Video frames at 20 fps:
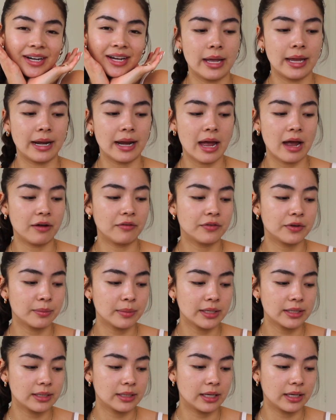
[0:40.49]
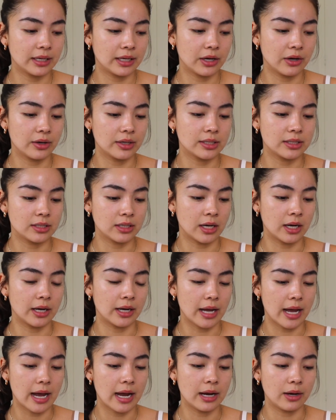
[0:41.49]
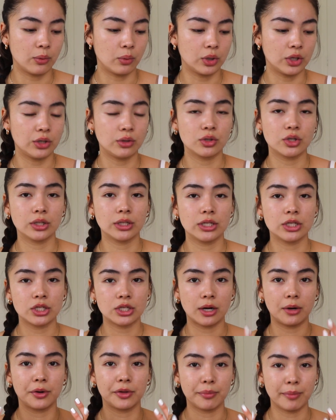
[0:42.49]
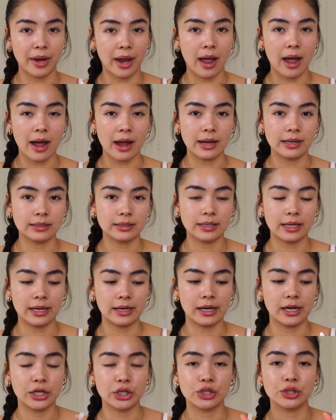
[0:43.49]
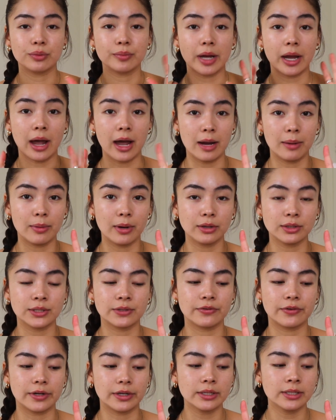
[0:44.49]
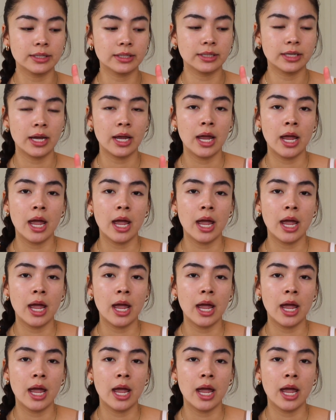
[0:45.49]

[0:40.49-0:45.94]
and after my skincare is done, I would usually start with my eyes, and I do my eyebrows first.